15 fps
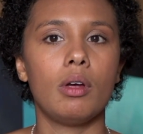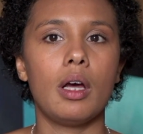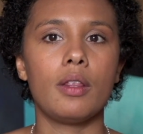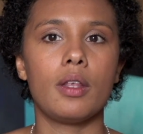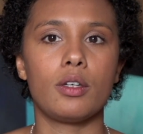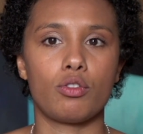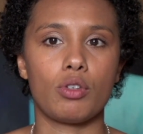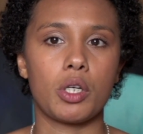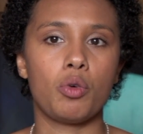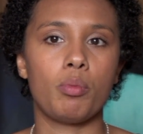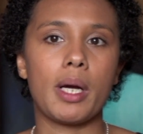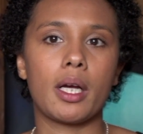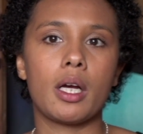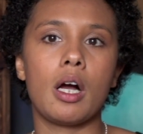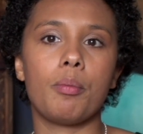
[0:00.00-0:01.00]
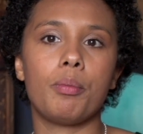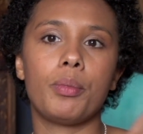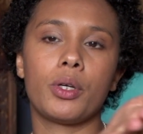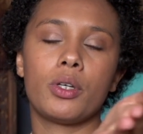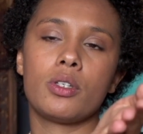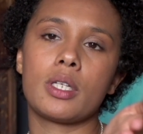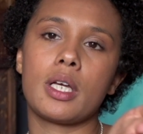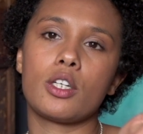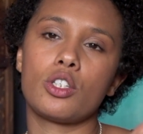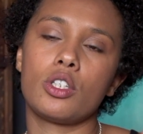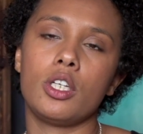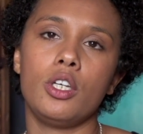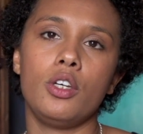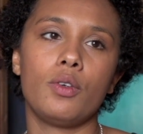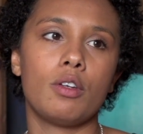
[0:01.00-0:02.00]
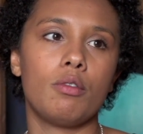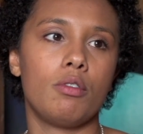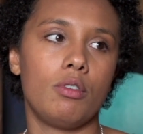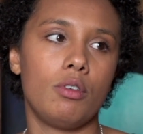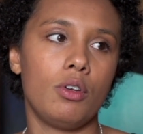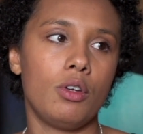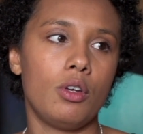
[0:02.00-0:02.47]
and then trickle back up, because actually you can,